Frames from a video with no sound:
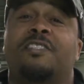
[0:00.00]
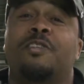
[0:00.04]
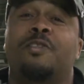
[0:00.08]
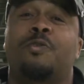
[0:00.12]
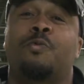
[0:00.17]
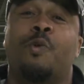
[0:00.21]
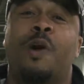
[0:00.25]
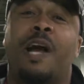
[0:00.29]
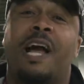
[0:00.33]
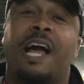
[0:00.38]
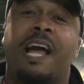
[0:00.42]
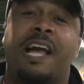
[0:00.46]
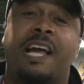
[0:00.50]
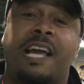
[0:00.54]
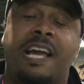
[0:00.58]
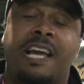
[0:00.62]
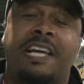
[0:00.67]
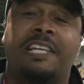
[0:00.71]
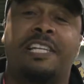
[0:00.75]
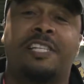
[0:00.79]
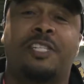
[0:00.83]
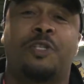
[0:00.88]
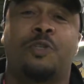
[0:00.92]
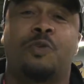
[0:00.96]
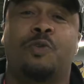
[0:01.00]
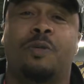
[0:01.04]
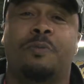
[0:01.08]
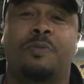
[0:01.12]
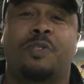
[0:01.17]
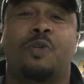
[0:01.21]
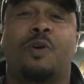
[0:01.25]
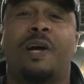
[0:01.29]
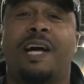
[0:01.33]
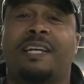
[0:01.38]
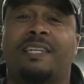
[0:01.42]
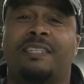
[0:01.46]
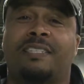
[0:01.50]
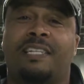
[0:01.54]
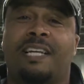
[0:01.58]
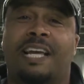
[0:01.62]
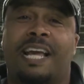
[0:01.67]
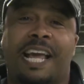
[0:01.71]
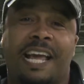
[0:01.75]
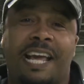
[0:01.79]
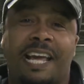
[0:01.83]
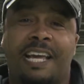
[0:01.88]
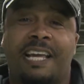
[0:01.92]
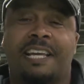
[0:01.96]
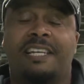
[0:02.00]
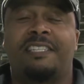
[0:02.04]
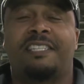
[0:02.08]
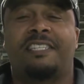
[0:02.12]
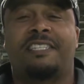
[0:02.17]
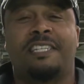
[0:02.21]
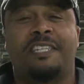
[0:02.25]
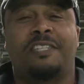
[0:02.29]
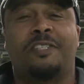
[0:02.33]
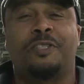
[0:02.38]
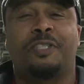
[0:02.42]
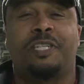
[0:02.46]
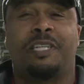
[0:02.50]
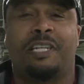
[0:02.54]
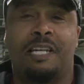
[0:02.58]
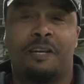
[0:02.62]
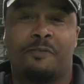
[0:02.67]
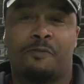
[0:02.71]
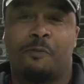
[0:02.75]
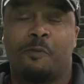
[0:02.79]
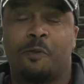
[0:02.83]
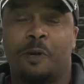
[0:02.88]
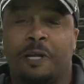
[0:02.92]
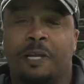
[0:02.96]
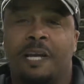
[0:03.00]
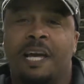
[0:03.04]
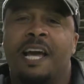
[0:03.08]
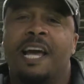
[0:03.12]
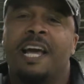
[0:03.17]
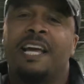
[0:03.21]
is where I hand it to them so I can hand seal deliver it.